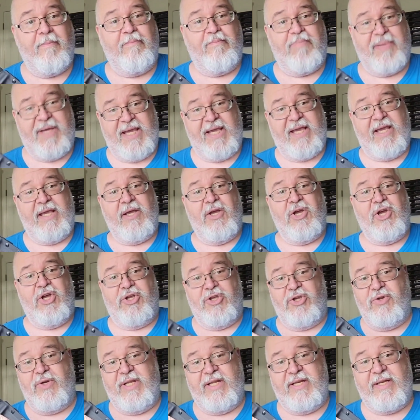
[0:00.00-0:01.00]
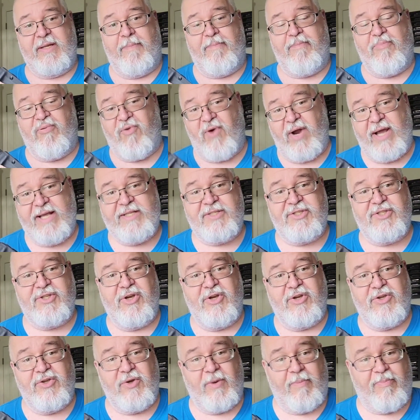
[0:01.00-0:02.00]
B, you need to price
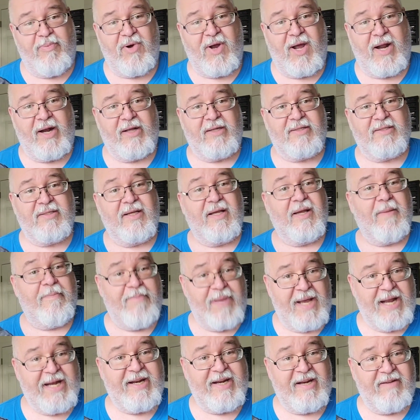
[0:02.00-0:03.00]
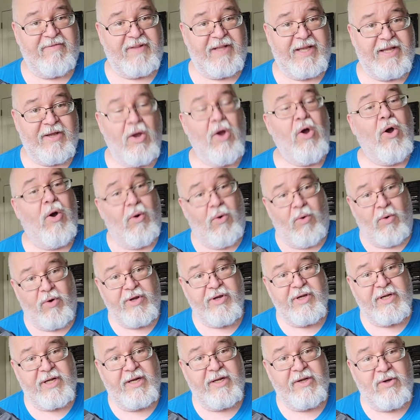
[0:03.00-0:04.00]
your product competitively, or
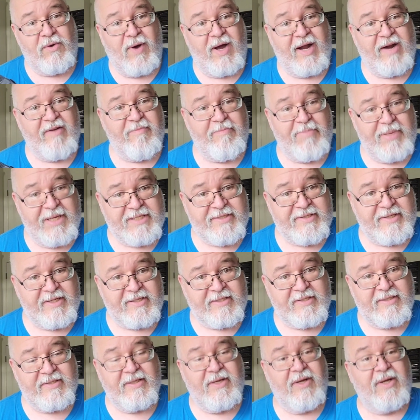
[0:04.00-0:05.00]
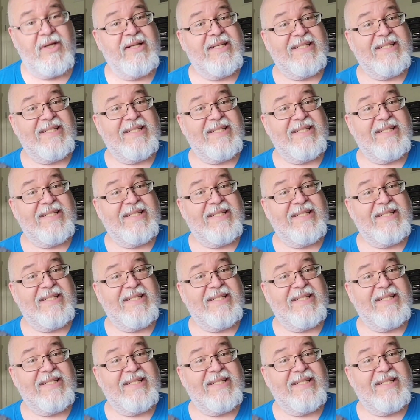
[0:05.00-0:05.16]
you're going to go out of business.